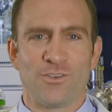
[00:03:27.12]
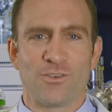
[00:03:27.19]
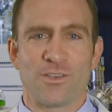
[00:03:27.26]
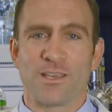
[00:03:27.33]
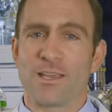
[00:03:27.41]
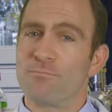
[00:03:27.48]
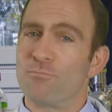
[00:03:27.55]
You
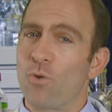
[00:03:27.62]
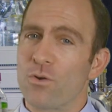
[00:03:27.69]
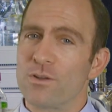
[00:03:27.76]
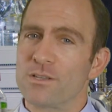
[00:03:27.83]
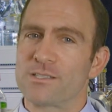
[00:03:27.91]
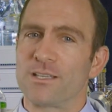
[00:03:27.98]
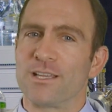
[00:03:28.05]
can get
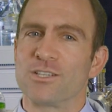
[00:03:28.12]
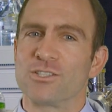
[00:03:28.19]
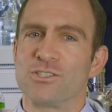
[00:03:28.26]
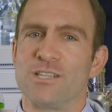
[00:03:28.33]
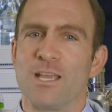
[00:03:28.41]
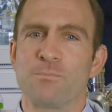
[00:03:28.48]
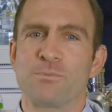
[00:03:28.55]
more
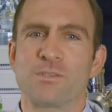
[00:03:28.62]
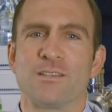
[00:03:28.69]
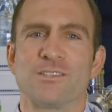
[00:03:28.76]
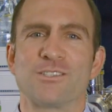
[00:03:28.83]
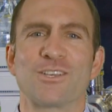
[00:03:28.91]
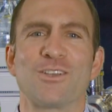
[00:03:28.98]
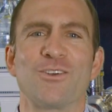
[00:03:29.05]
installation tips in
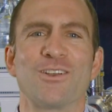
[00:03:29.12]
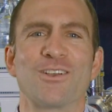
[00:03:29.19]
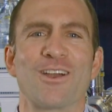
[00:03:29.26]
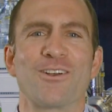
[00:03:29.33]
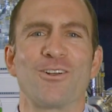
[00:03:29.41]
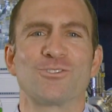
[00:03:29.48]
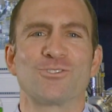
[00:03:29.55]
the
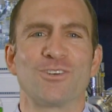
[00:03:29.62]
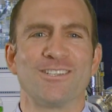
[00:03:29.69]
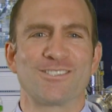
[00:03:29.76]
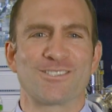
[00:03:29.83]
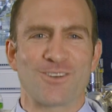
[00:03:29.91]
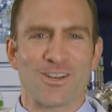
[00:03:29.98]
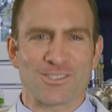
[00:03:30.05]
SecurityGuard Ultra
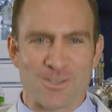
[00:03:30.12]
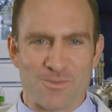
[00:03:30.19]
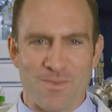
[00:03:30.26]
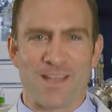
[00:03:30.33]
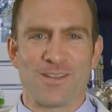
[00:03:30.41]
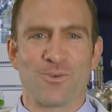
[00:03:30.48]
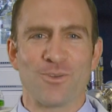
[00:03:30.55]
instruction
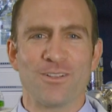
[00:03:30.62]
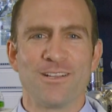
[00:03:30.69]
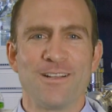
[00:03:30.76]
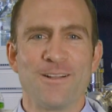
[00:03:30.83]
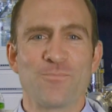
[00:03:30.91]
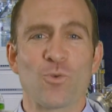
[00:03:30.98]
manual